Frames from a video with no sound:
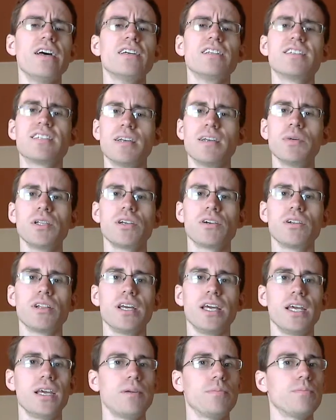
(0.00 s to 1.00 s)

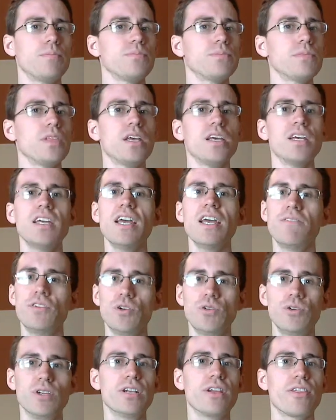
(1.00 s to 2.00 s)
Similarly, if
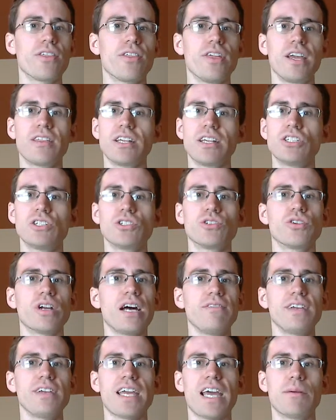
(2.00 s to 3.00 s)
you didn't think that your
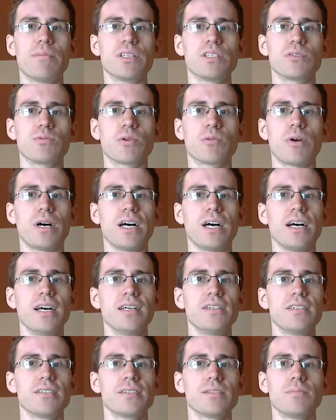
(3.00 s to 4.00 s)
driving habits were
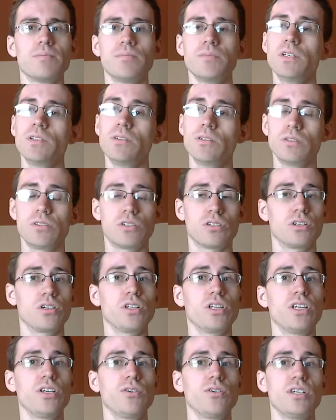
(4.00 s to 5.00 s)
wise,
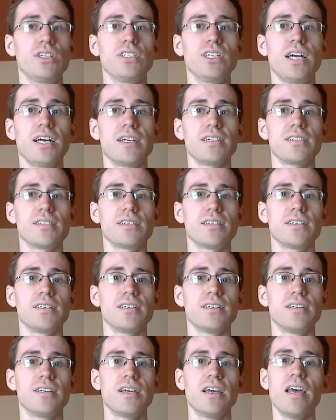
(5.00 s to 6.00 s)
surely you'd adjust.
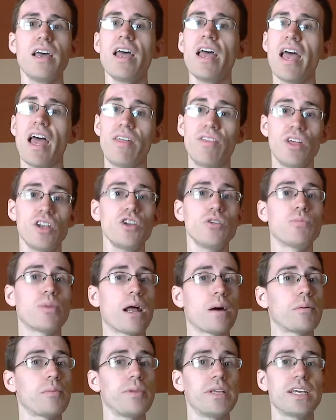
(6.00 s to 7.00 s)
And then you
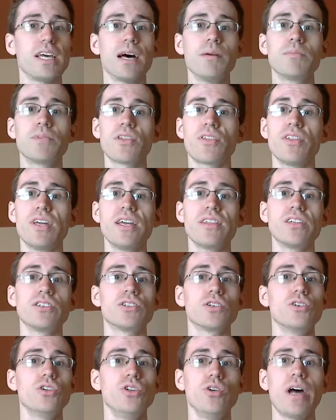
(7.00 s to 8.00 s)
probably come to think that
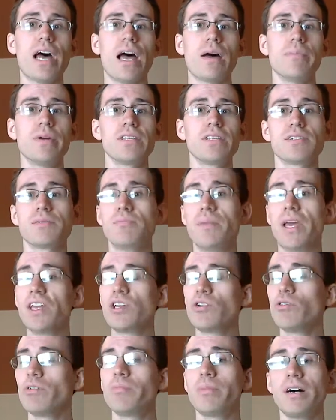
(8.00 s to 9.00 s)
your new habits
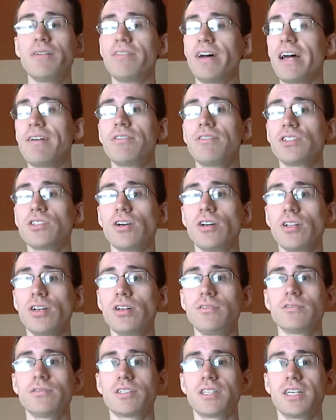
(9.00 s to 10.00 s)
make you above average all
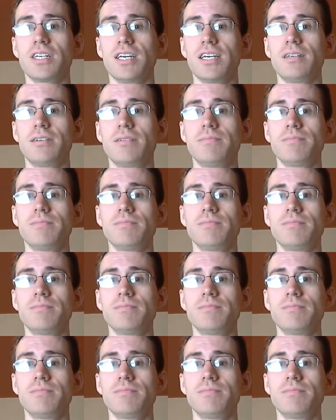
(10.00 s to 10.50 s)
over again.